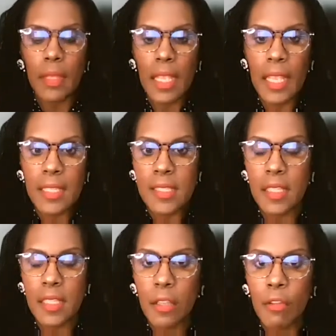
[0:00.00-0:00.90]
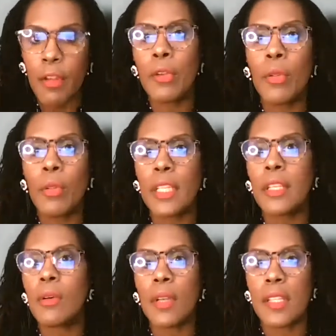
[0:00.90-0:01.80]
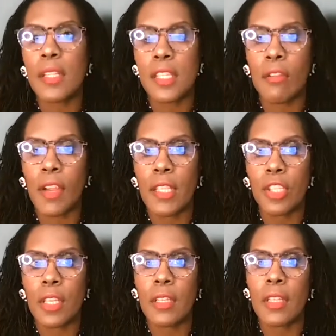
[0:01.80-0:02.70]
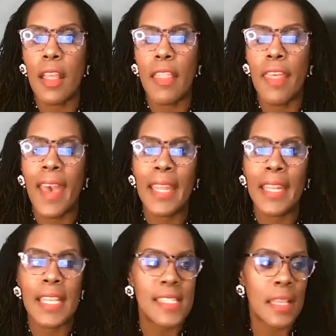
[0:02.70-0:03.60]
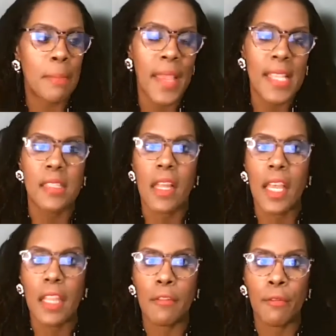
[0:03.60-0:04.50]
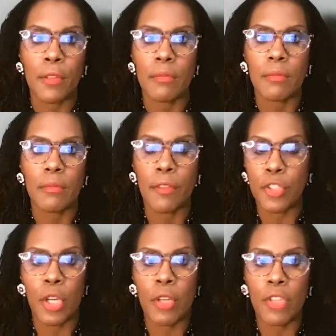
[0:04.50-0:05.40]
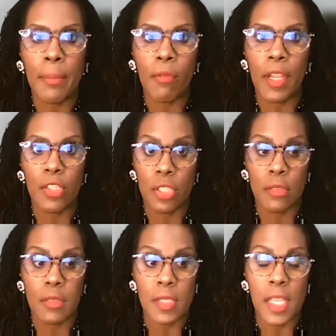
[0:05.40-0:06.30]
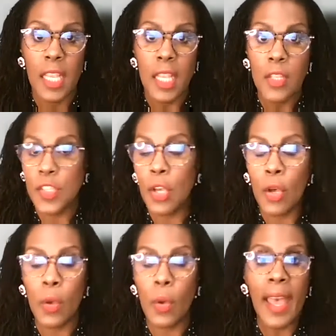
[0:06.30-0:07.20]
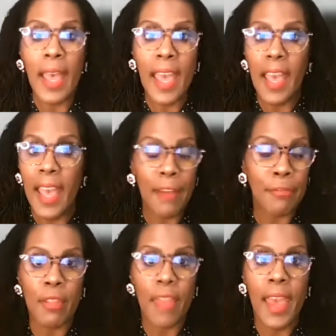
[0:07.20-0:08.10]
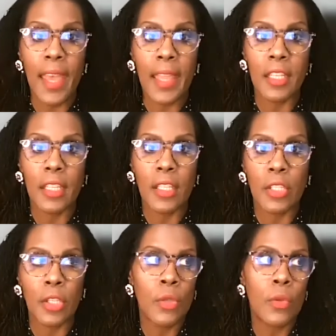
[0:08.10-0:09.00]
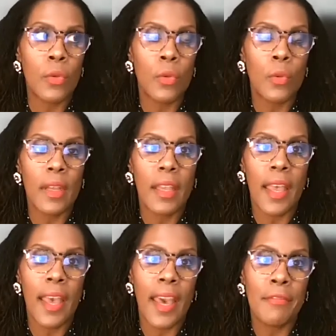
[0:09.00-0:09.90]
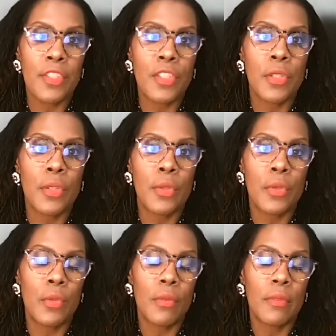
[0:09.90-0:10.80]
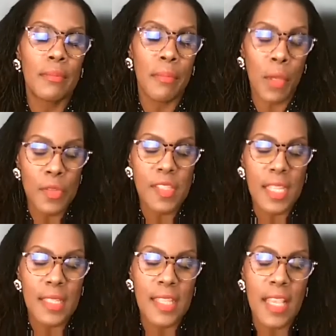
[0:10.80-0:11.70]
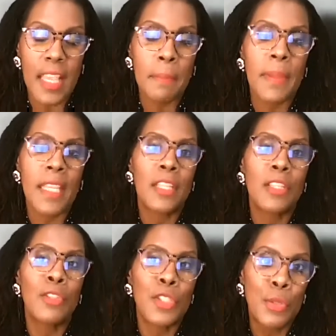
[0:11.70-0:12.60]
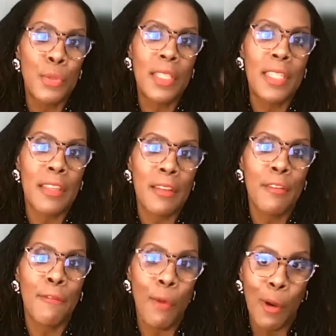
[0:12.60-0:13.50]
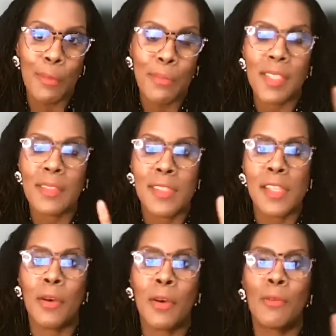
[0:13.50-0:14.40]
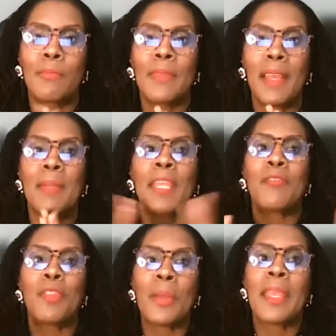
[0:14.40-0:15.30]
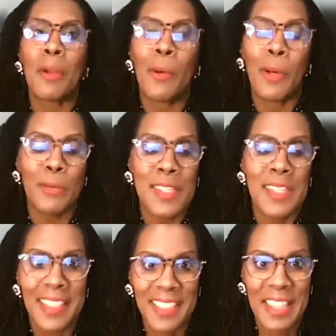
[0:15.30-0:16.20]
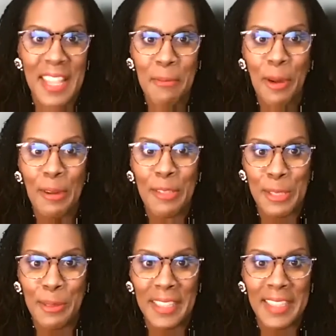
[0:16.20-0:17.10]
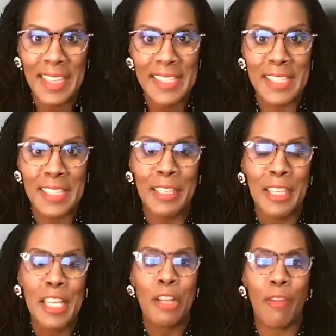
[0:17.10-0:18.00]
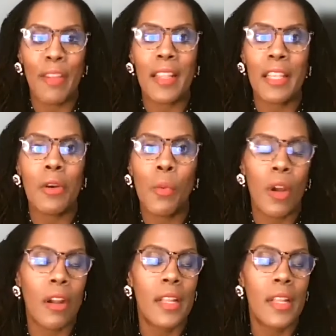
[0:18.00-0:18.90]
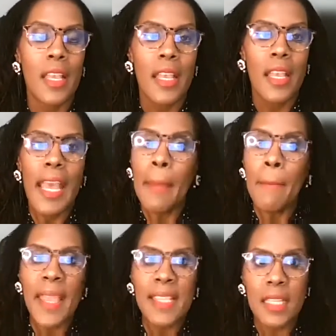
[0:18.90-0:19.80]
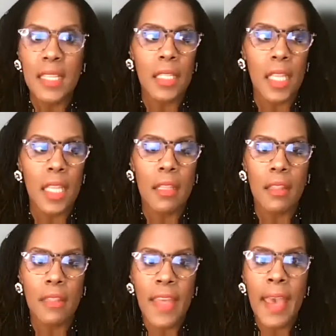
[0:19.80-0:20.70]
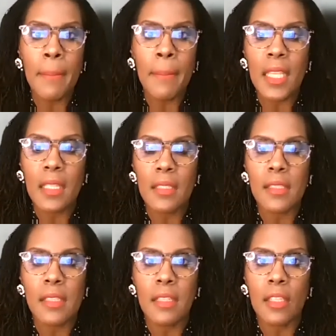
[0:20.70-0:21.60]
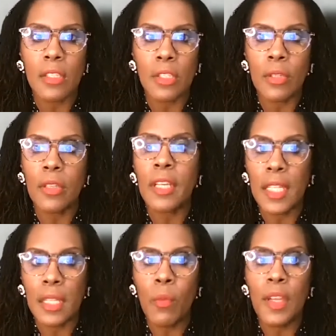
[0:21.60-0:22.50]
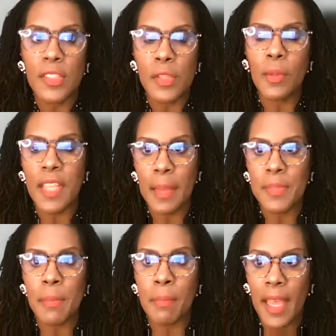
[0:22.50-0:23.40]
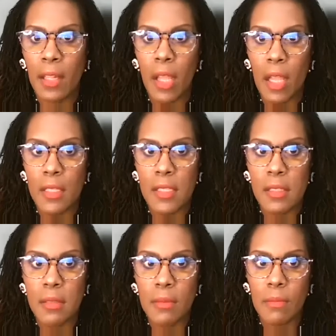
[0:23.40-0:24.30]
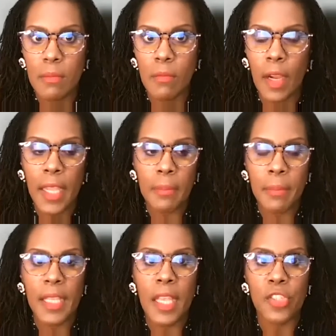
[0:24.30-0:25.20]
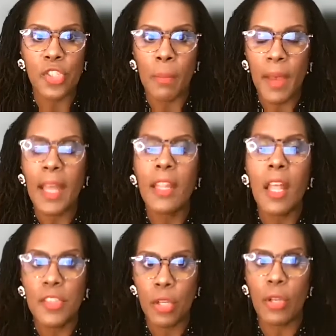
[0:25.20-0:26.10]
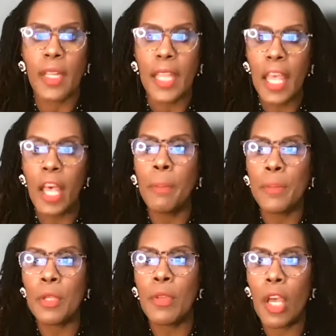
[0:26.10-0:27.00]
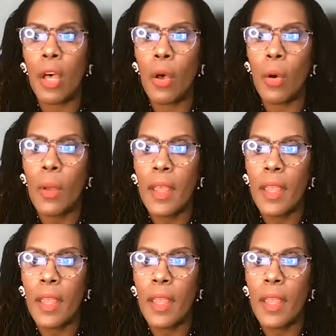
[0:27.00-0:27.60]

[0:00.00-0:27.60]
it's a critical legal consideration that is a baseline for church operations. So after that, you have to, most states say, be duly formed. And so I'm giving you air quotes, that word duly, that's a great legal word. And basically that means you're gonna want to adopt some bylaws, right? Because your bylaws are gonna help you know,